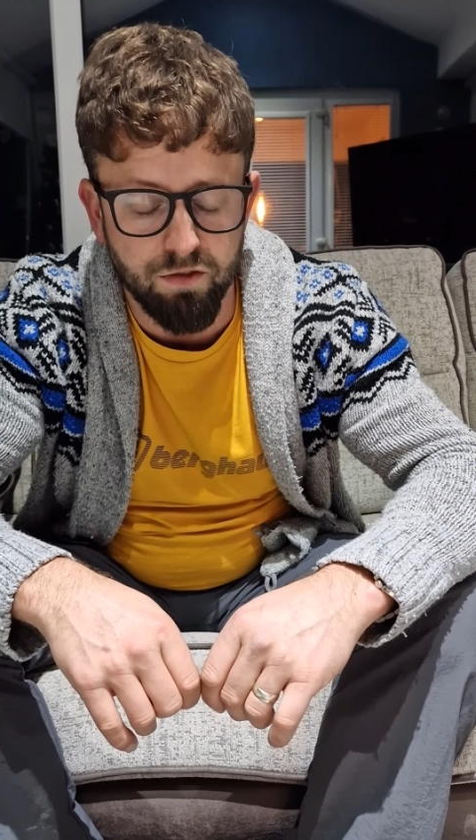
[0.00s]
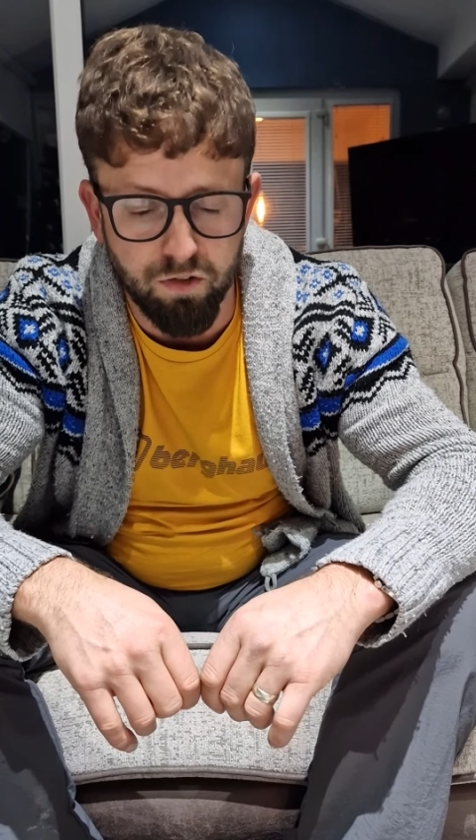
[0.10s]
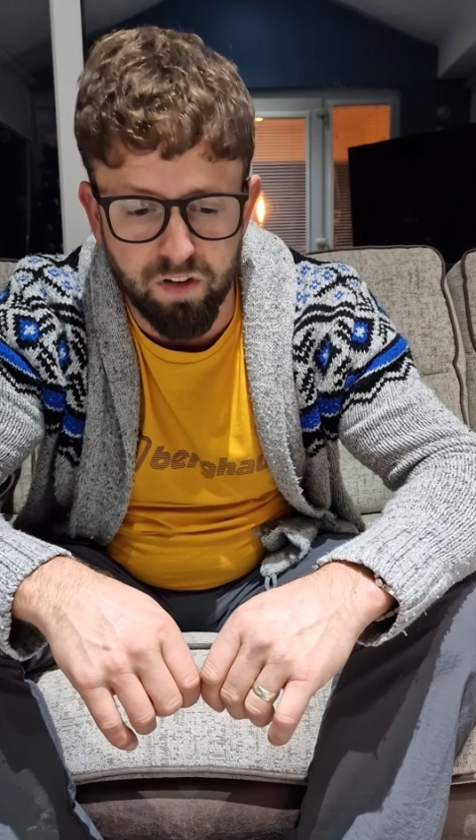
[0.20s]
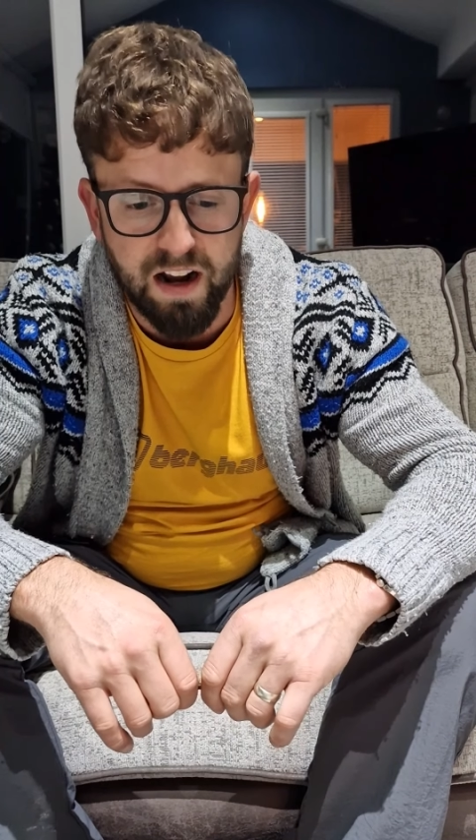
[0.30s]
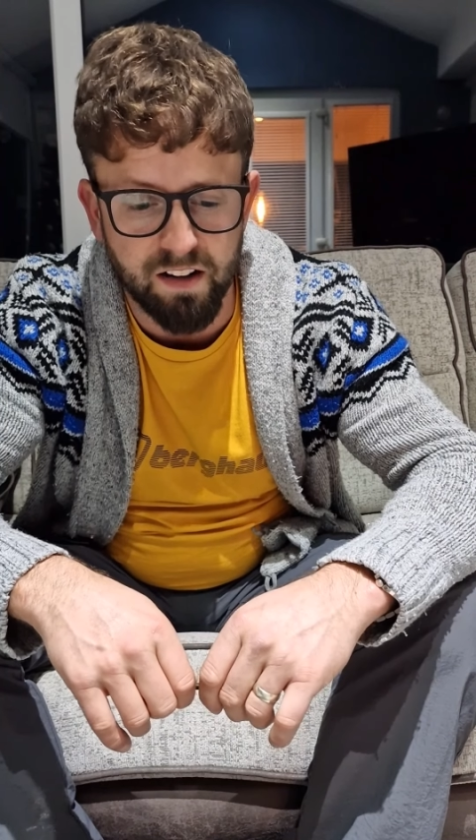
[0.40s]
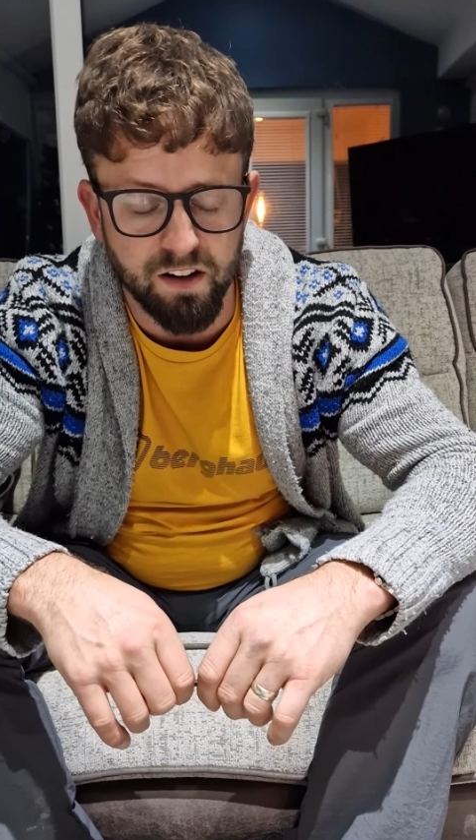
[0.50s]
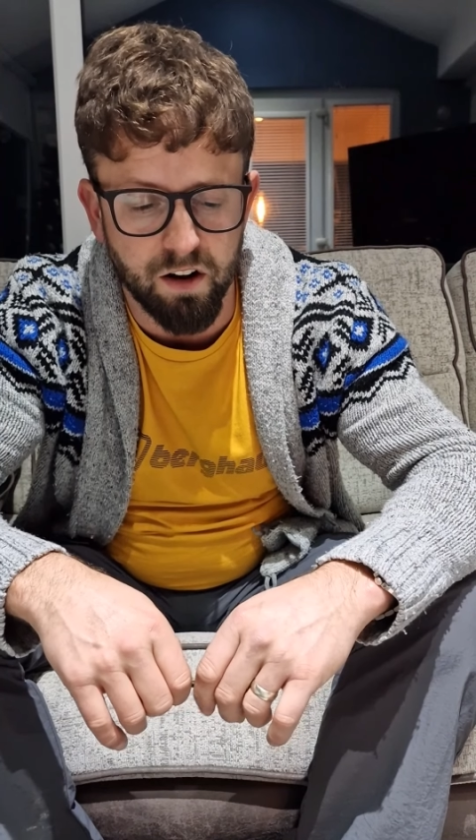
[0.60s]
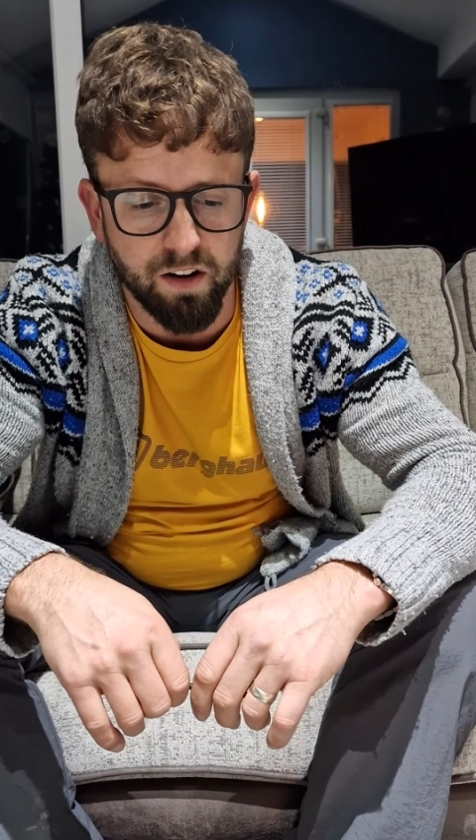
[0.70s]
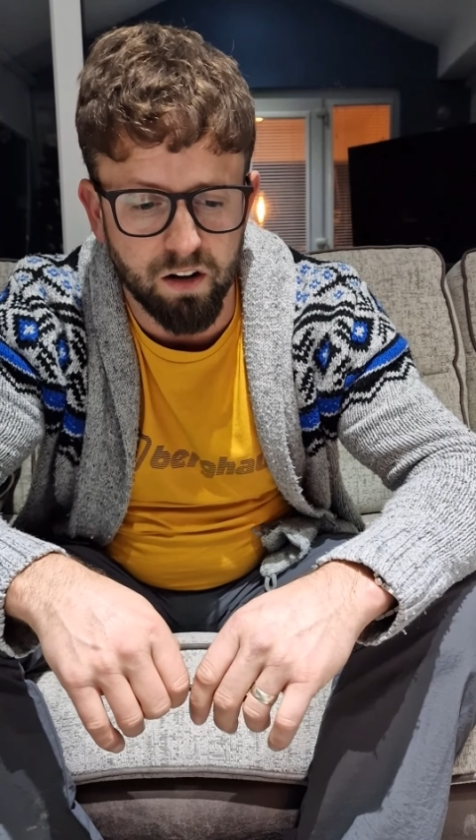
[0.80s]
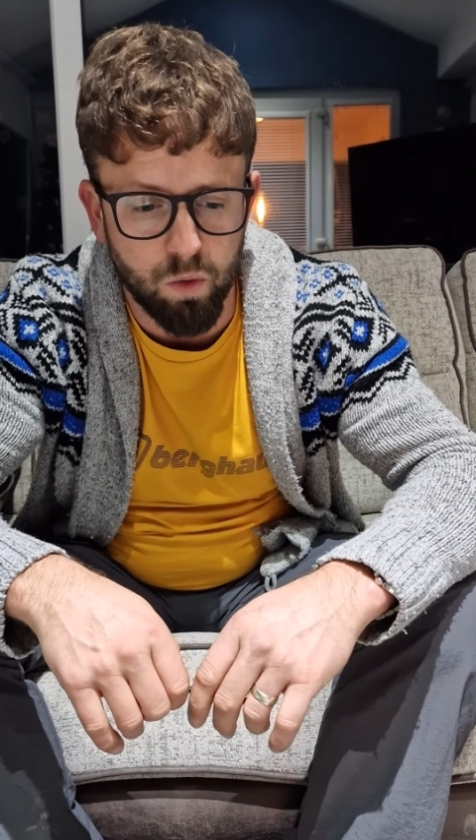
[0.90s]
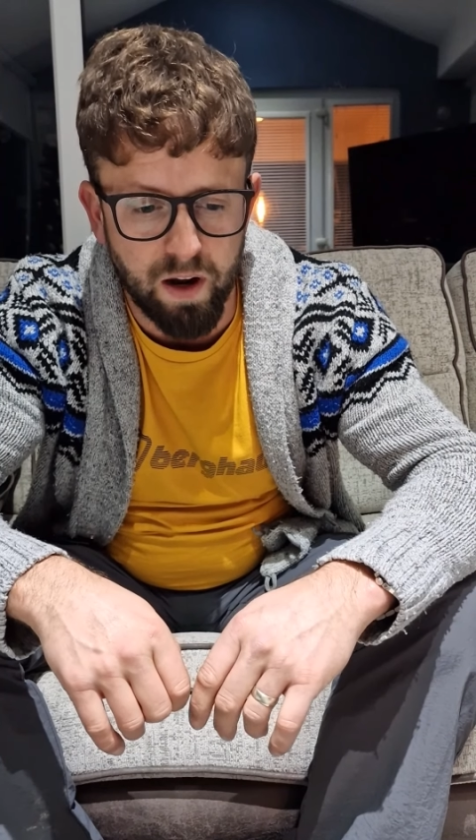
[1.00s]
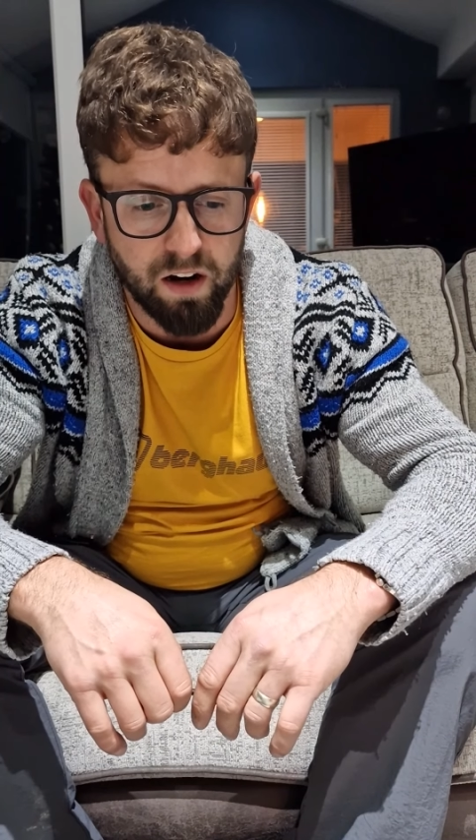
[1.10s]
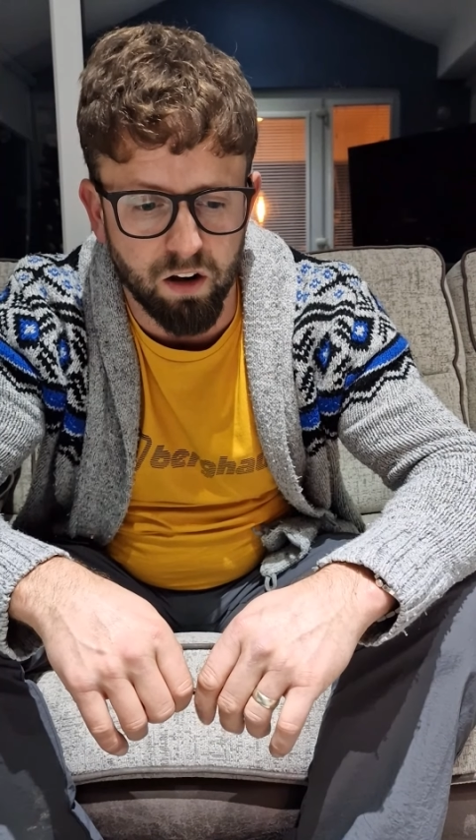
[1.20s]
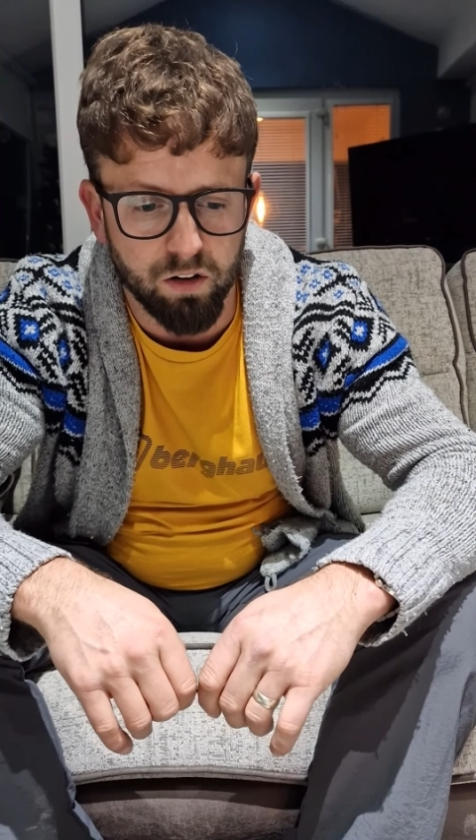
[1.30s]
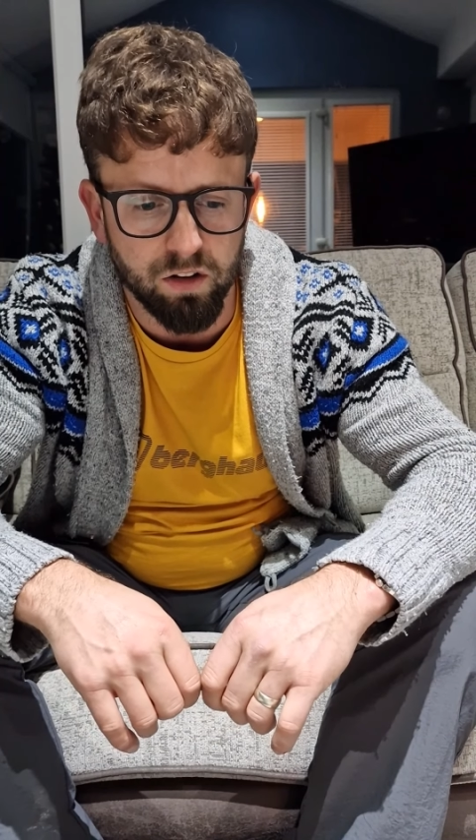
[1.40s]
reflected on it quite a
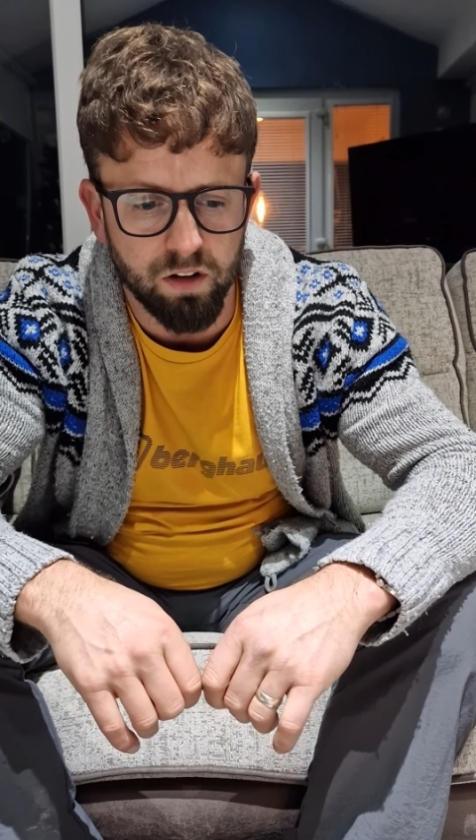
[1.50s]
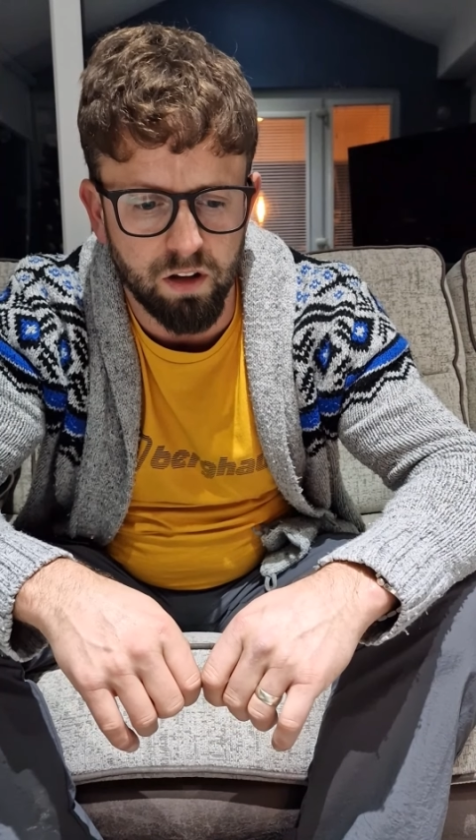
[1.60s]
lot.